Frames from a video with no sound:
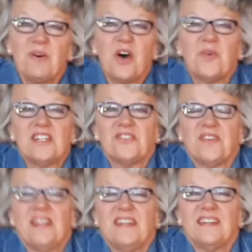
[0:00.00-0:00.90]

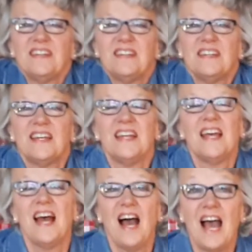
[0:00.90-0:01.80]
poetry.
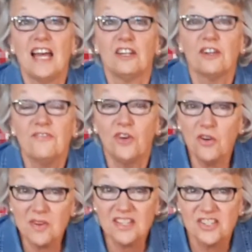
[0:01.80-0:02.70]
I look
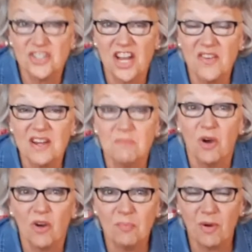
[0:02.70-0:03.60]
forward to sharing
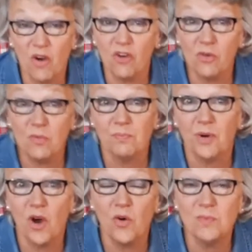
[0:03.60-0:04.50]
more
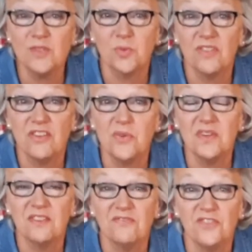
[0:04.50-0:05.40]
poems with you
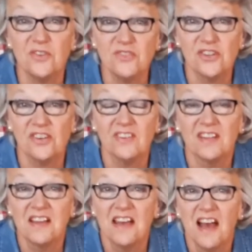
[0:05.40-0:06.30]
in the future.
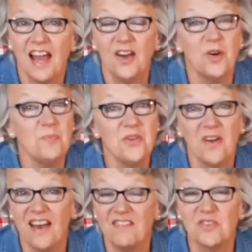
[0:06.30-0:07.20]
I hope you
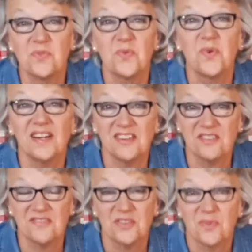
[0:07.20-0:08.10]
have a
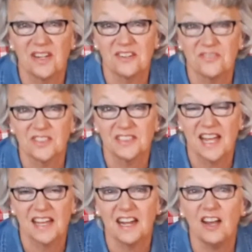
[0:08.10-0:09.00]
wonderful, wonderful day,
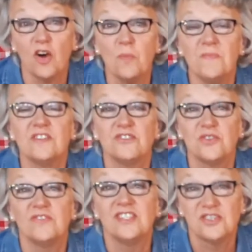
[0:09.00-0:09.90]
and I hope that
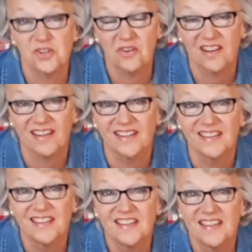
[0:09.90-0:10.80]
you've enjoyed
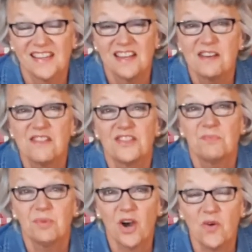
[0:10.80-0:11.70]
the
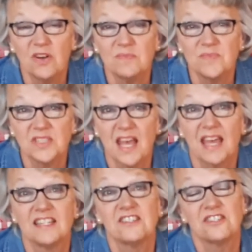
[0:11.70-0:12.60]
poems
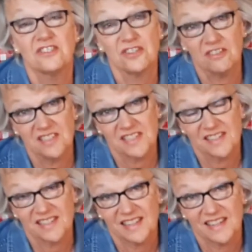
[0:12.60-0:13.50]
and
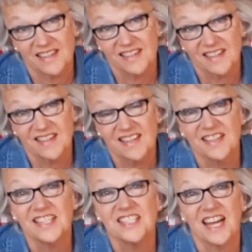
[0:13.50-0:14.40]
certainly
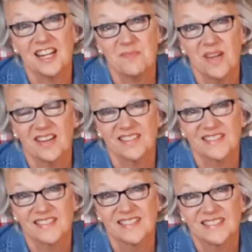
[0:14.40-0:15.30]
the teddy bears.